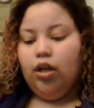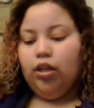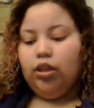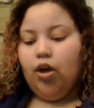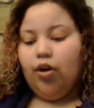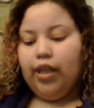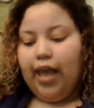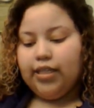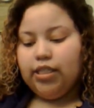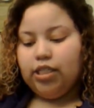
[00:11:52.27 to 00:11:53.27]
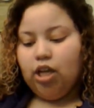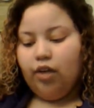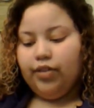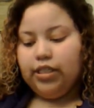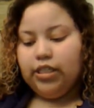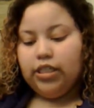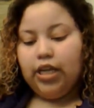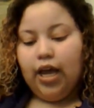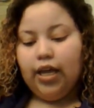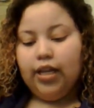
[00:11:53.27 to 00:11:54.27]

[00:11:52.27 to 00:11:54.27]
lasting softness and shine,